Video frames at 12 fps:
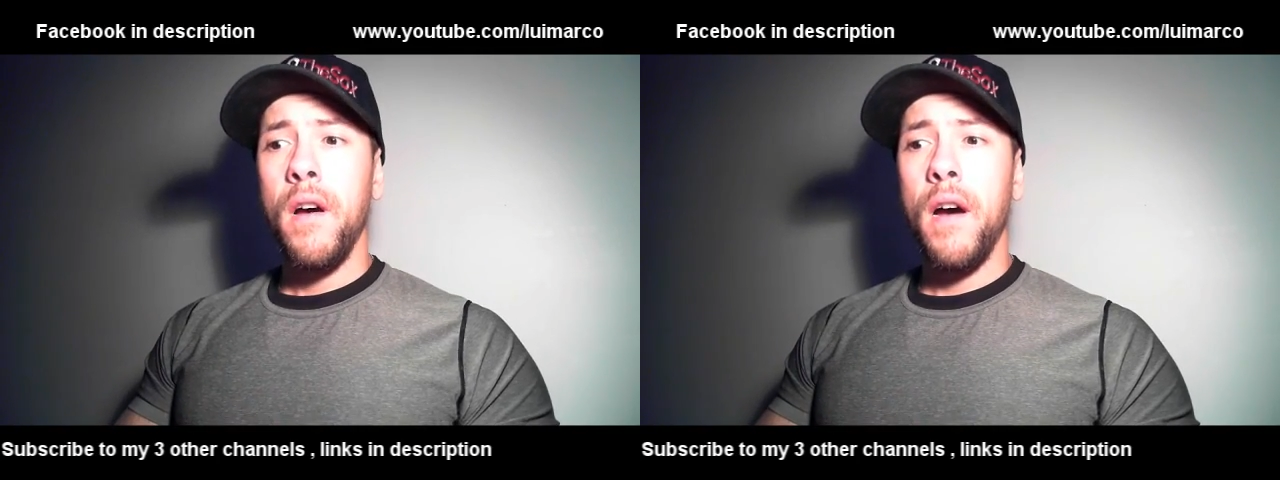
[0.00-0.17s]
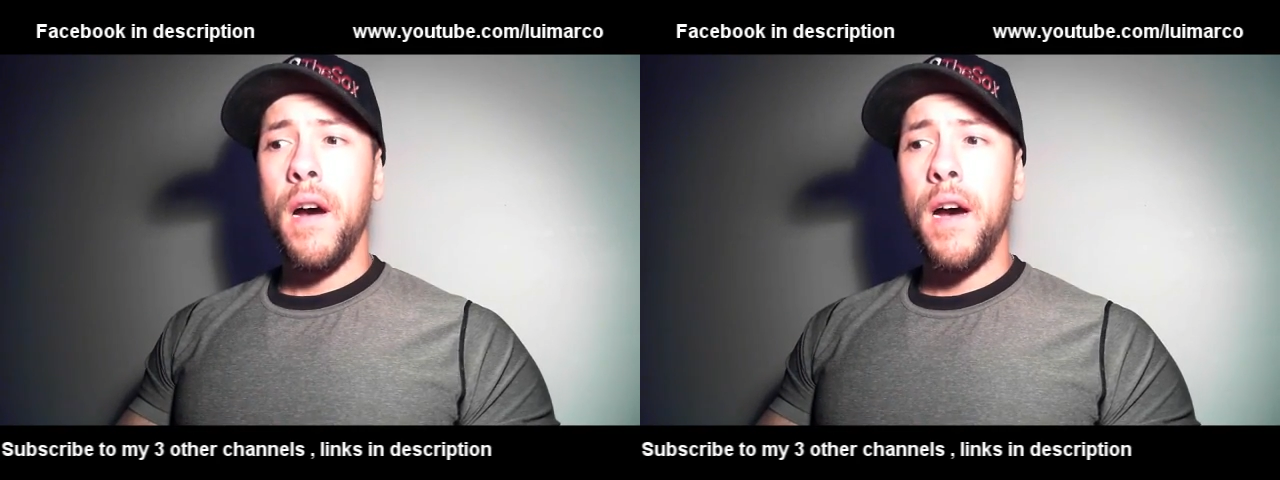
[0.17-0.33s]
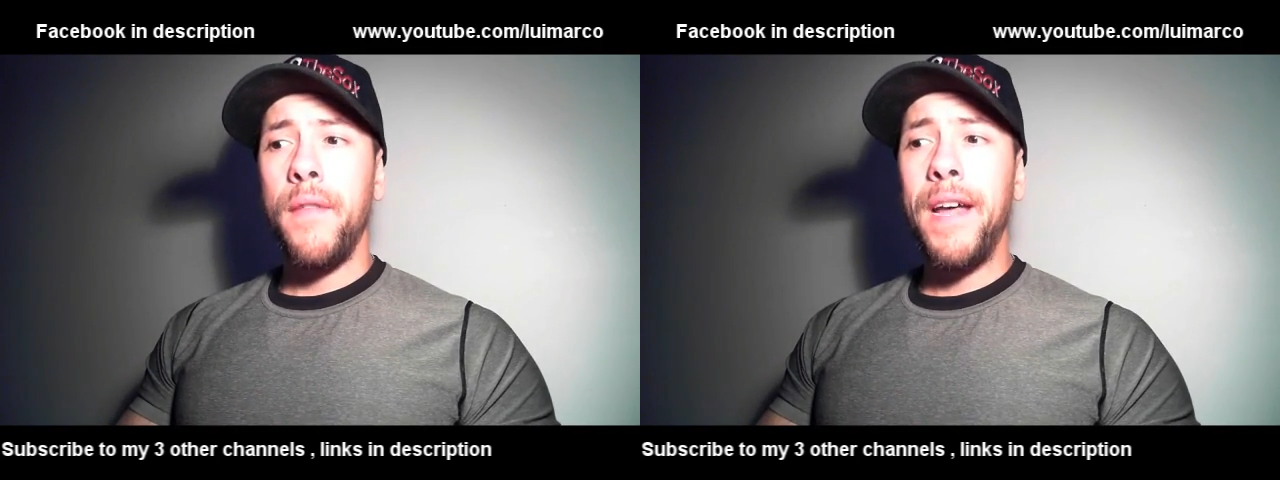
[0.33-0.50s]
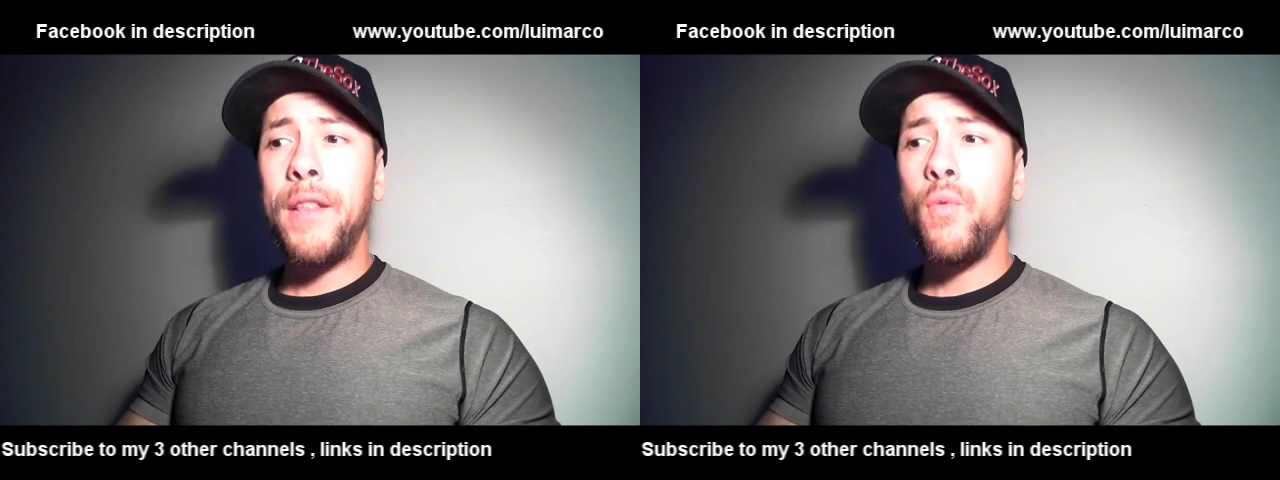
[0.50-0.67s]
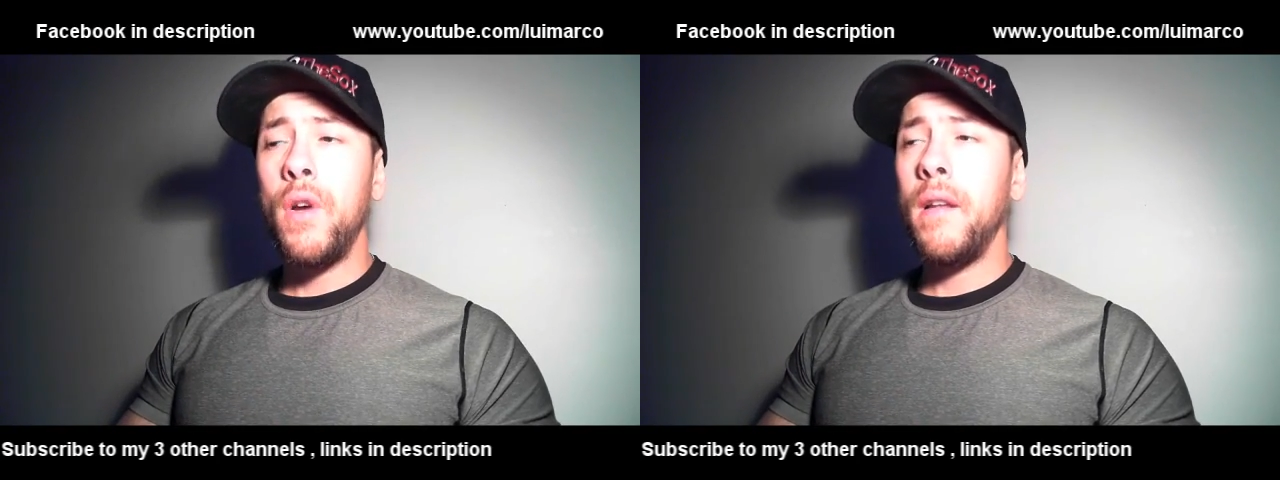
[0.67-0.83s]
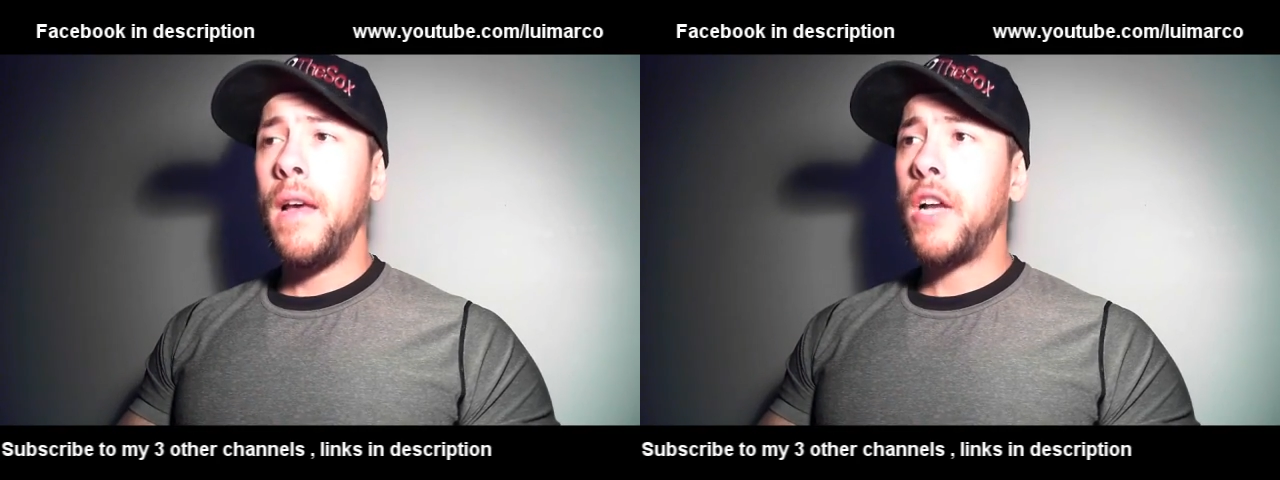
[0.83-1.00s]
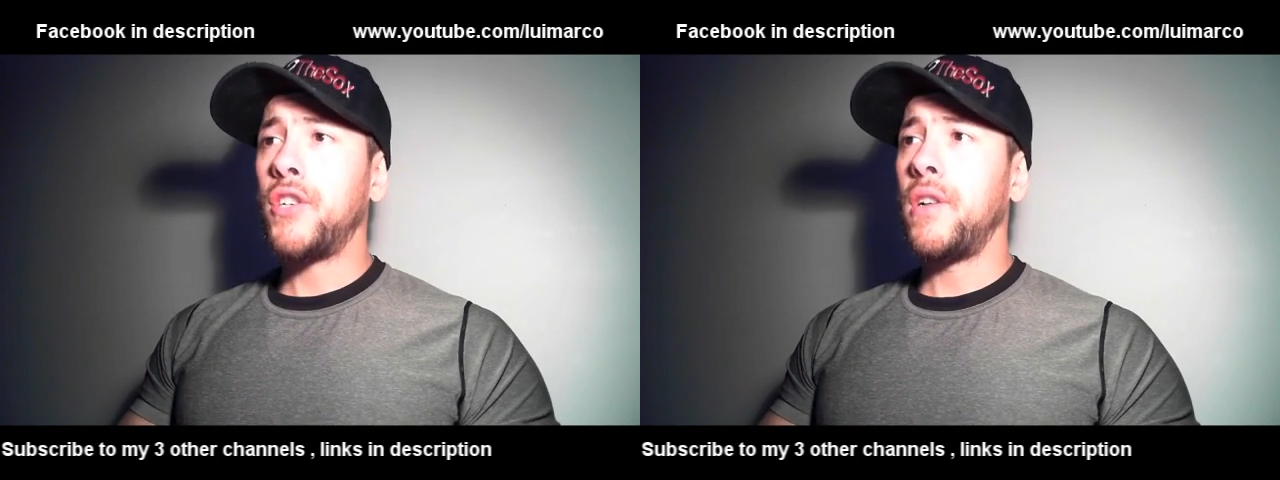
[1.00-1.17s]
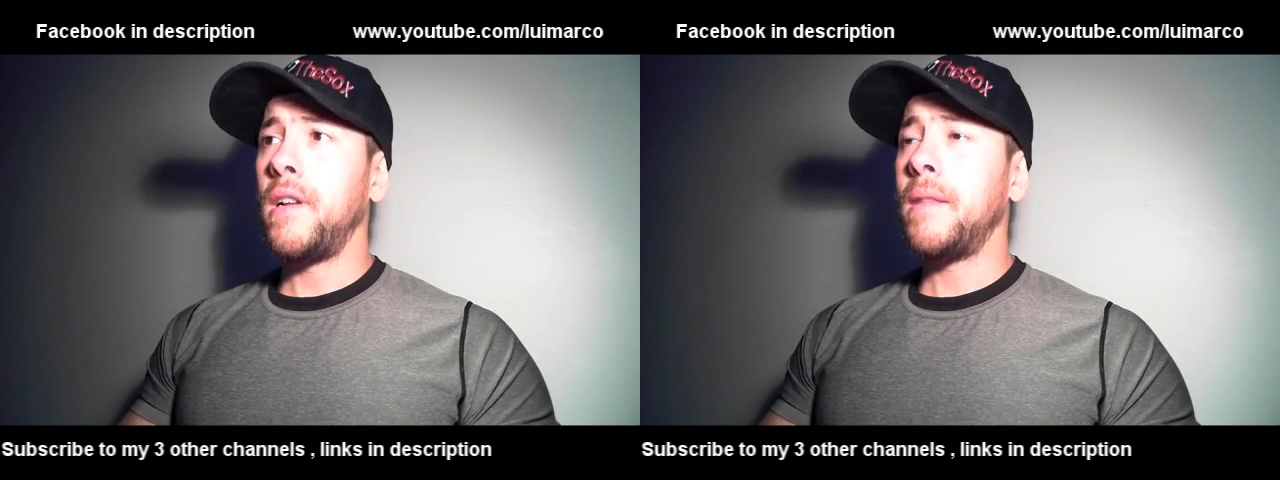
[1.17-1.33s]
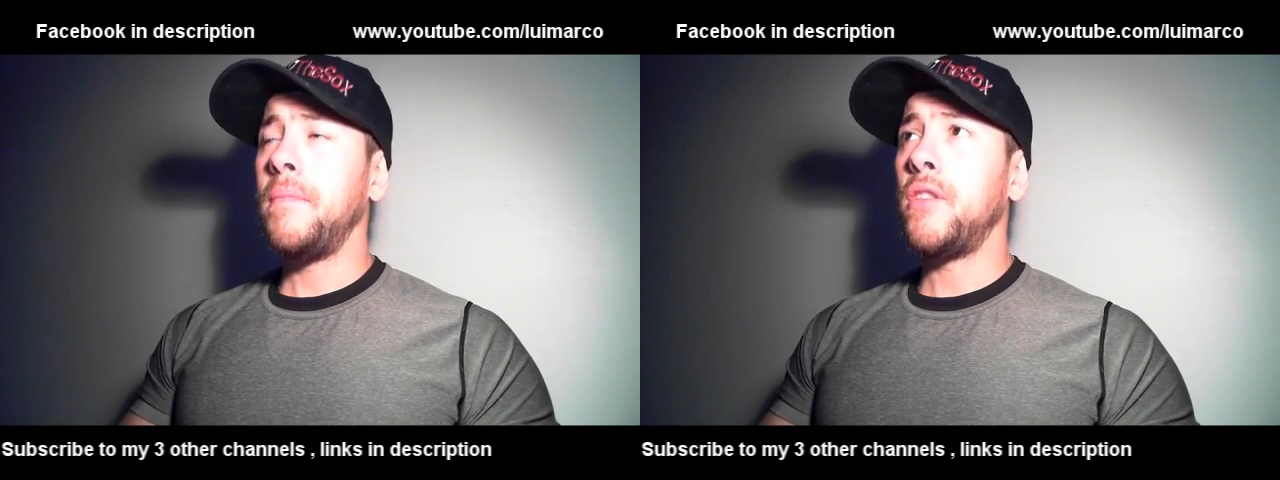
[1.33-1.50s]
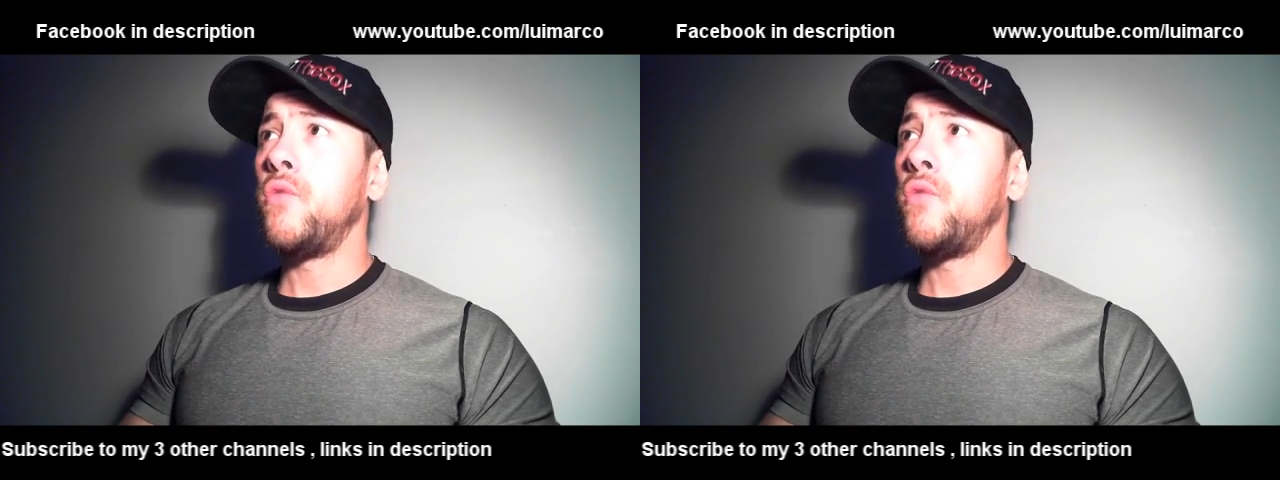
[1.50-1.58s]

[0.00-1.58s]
Uh, that will actually, let me